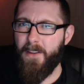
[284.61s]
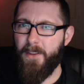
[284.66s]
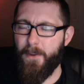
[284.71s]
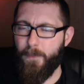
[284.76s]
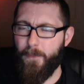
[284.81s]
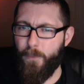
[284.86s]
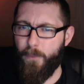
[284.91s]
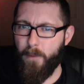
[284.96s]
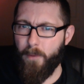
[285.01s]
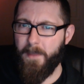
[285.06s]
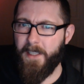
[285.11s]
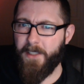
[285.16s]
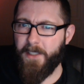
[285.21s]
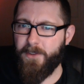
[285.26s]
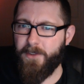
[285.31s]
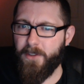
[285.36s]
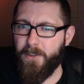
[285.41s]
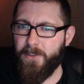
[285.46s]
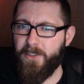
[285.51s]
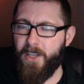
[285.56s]
The
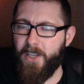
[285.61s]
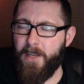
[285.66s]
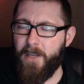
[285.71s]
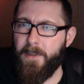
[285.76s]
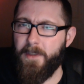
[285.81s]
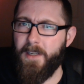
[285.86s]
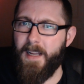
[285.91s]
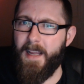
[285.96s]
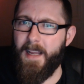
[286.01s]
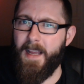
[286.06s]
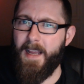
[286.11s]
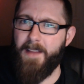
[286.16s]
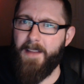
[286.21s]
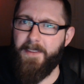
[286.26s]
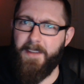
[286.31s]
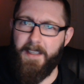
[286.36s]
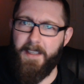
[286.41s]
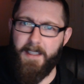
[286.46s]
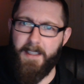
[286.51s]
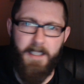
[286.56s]
4-minute turn timer
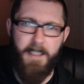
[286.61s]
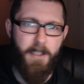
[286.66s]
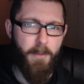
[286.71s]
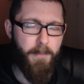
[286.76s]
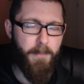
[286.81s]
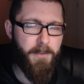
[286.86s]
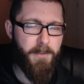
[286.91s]
and the illegal